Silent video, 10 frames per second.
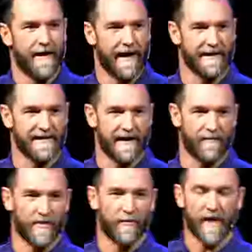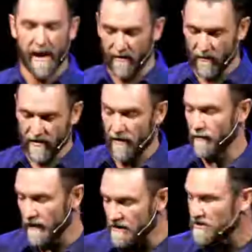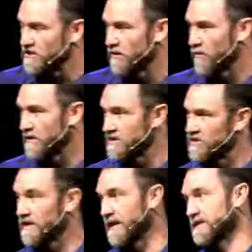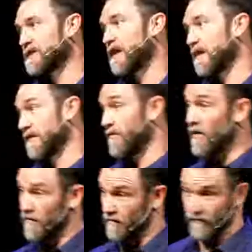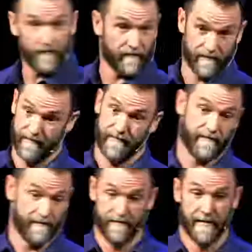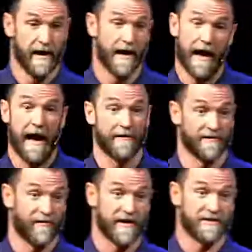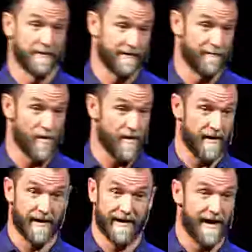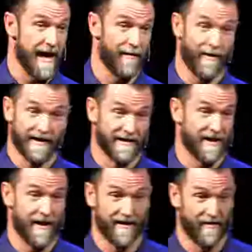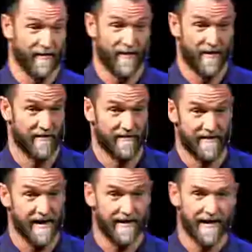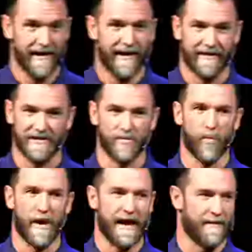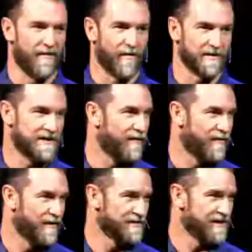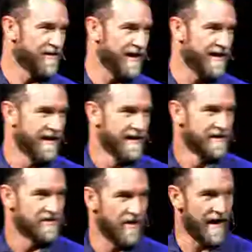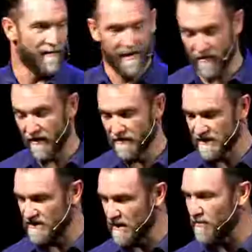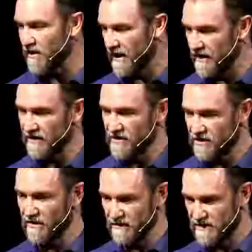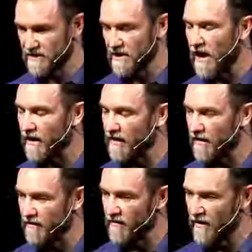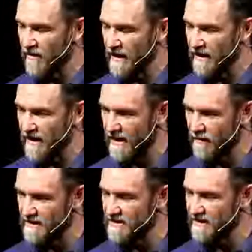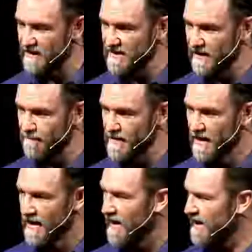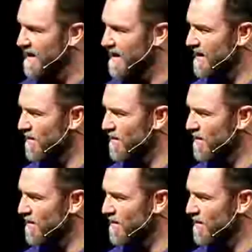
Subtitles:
And the problem with our relationship was she liked to talk on the phone. I was a freshman boy, and I don't like to talk on the phone, right? This is way before cell phones, okay? So I remember it was a summer day, and she was talking on the phone, and I was listening. And